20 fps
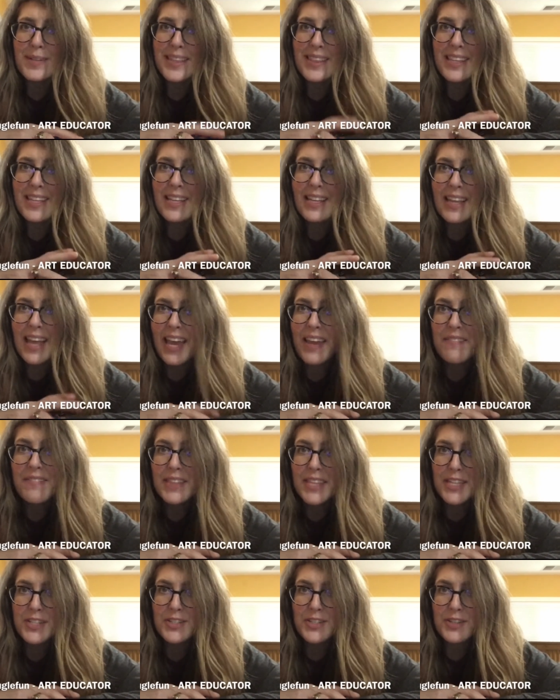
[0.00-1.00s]
with the
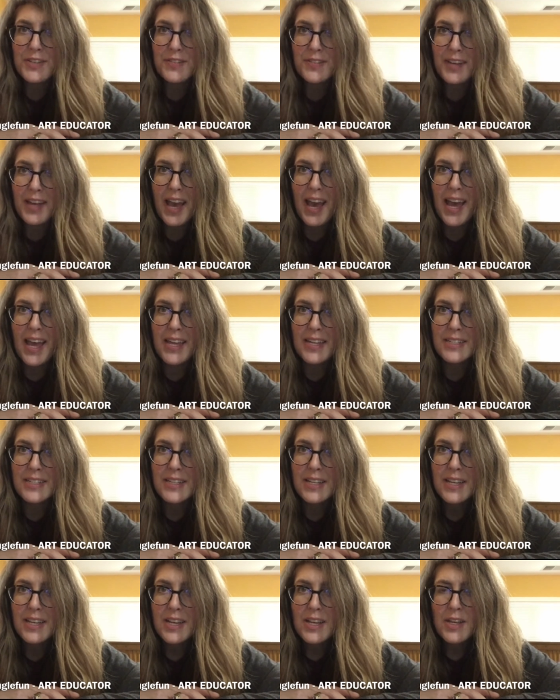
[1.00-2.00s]
life that you've got,
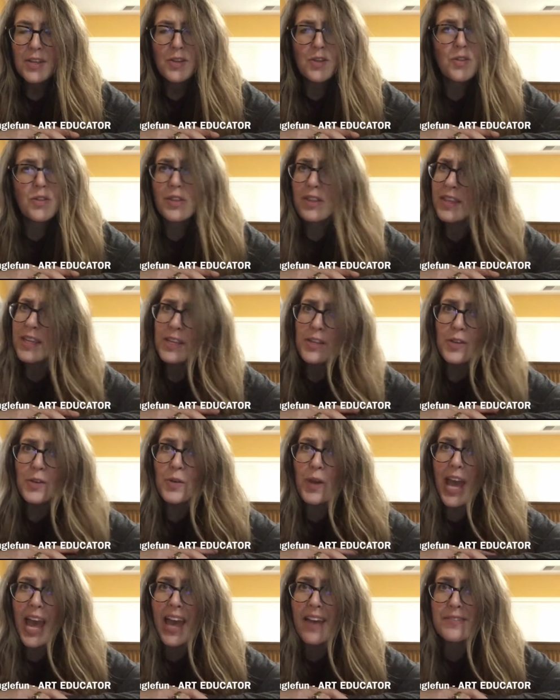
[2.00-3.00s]
you think
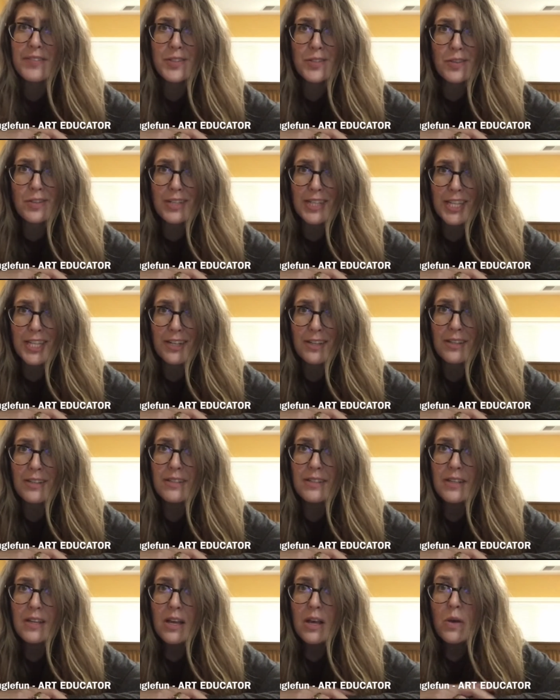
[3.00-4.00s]
you have so
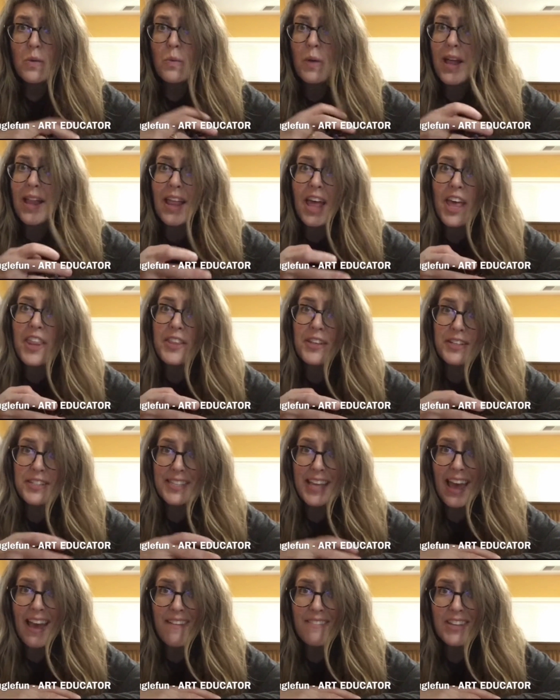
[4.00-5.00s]
little while
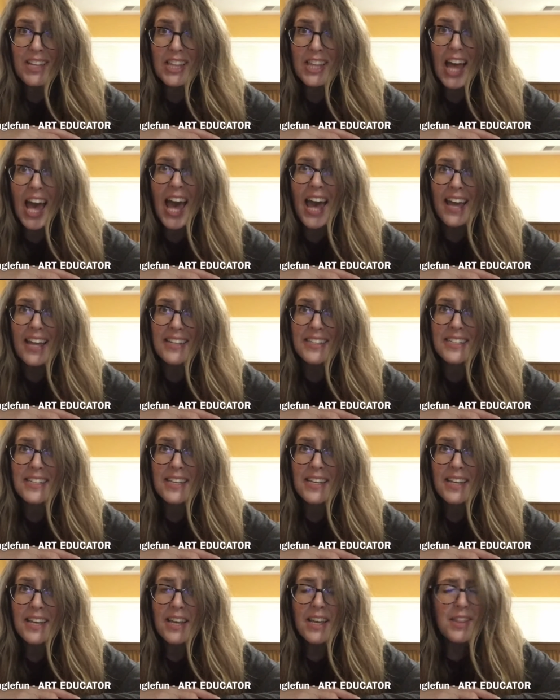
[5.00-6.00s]
others have a lot.
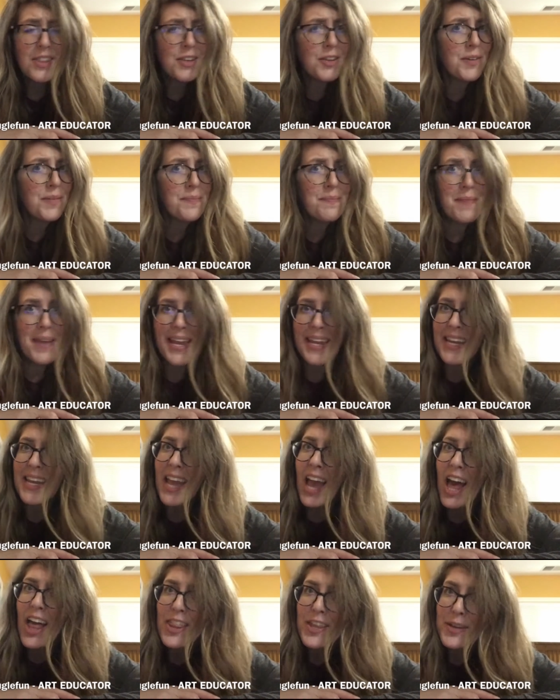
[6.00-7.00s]
There are
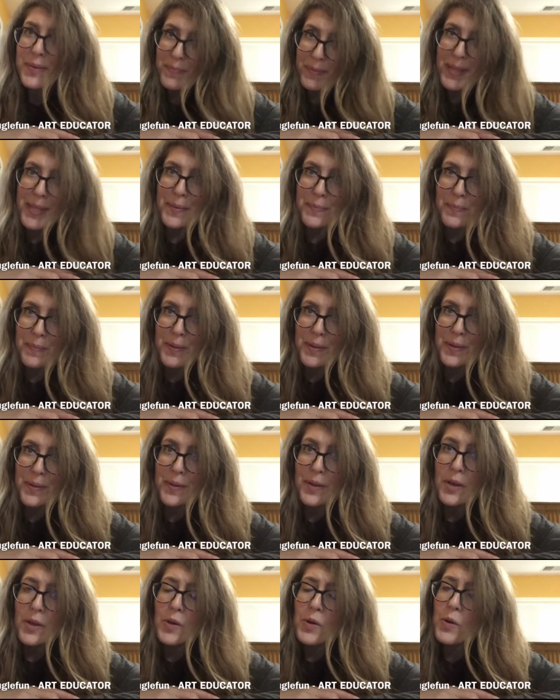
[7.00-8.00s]
many other
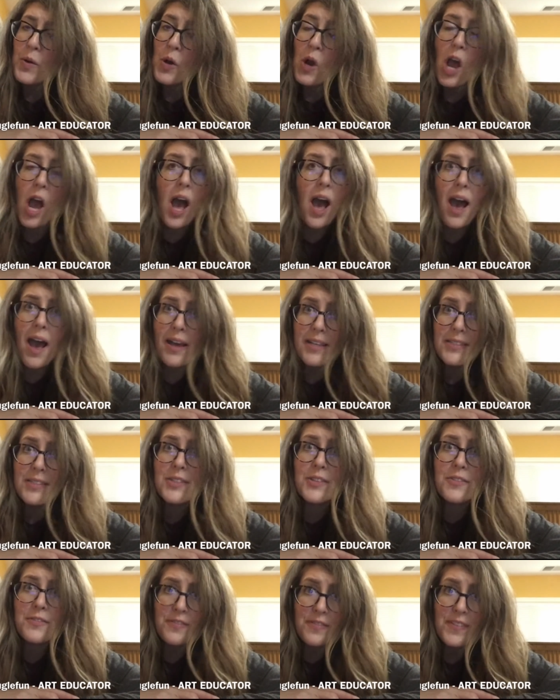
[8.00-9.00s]
people who are
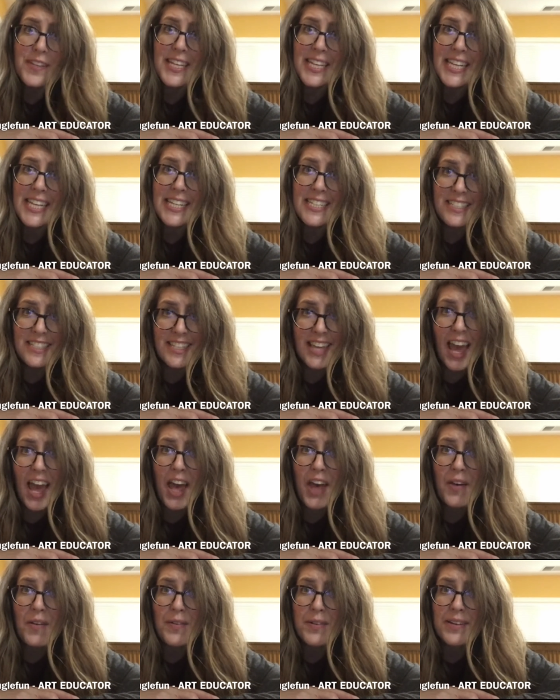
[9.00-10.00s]
also feeling
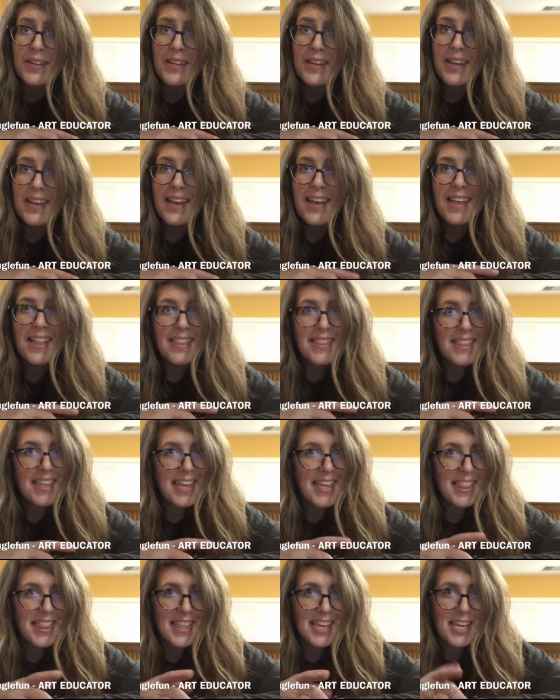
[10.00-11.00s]
down.
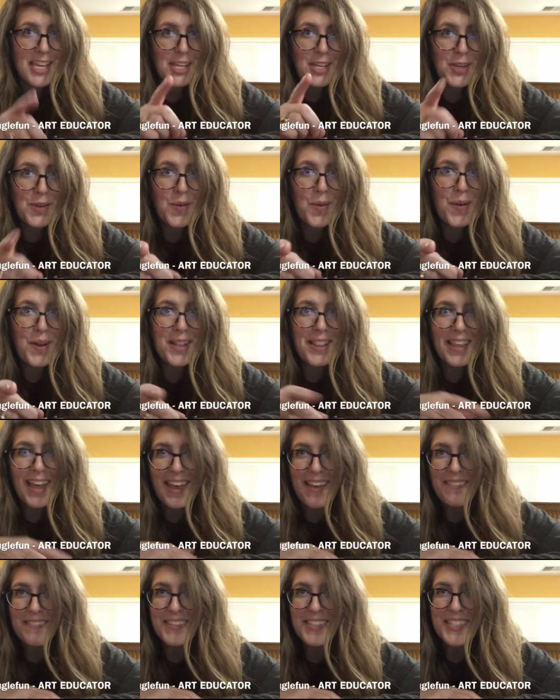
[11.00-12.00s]
They think your
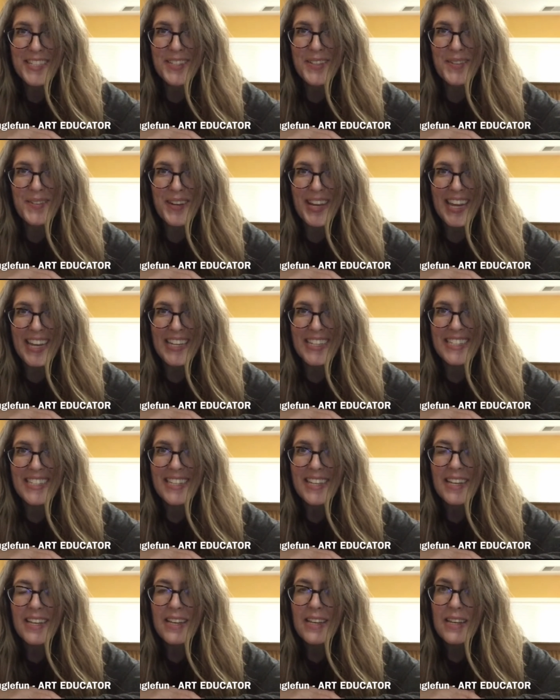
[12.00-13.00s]
life is great
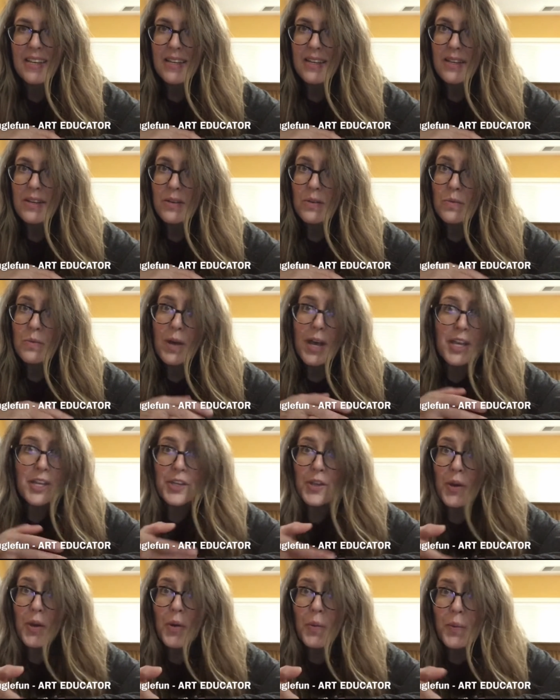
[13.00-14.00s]

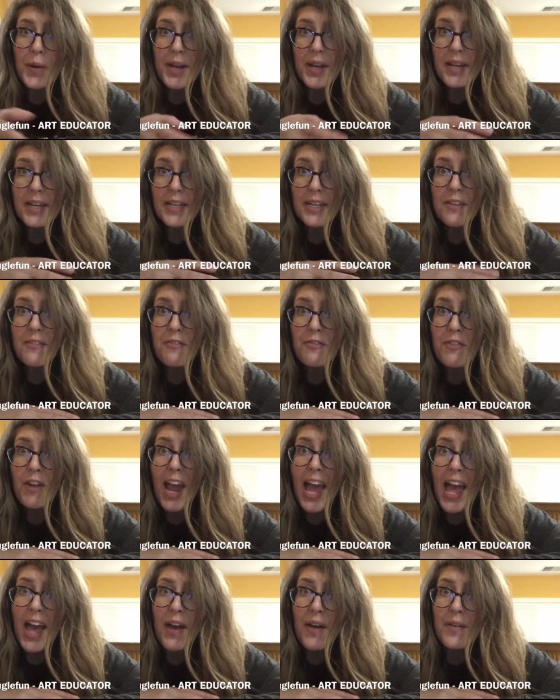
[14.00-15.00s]
while you're wearing a
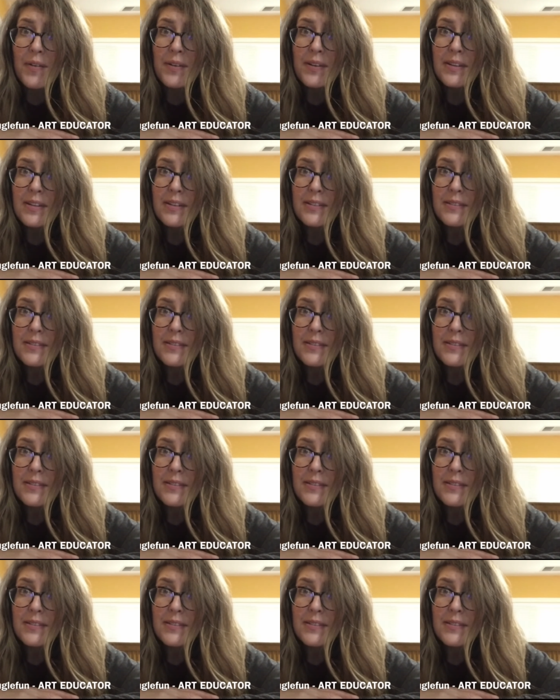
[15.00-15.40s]
frown.